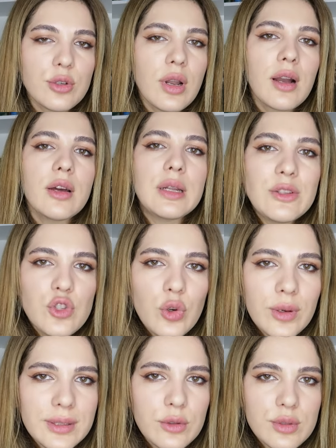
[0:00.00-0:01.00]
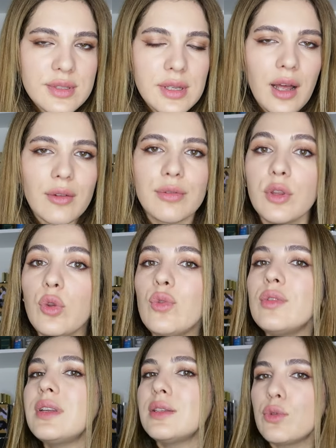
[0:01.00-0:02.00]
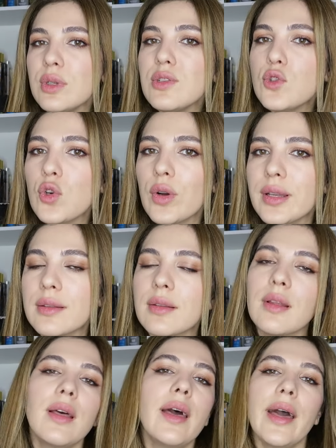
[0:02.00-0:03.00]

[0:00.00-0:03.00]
you're not gonna enjoy it yourself. You need to enjoy it.